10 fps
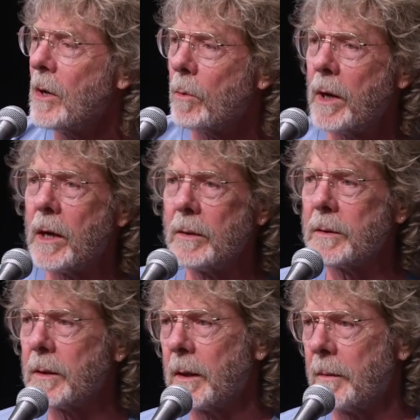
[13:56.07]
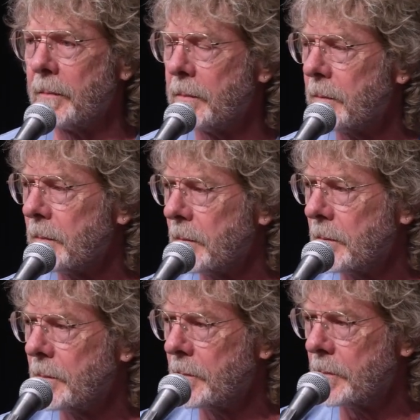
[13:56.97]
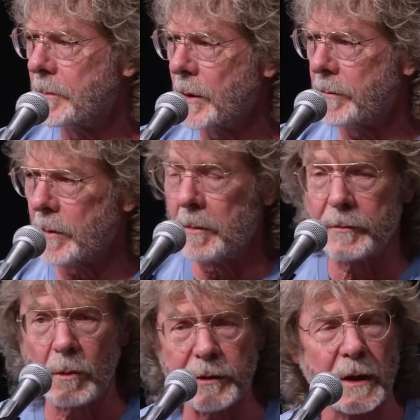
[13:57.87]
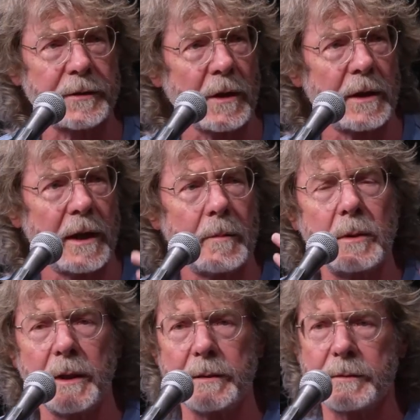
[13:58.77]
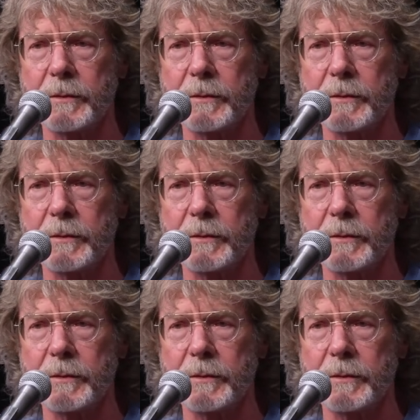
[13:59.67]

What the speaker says: Well, but of course, I started out playing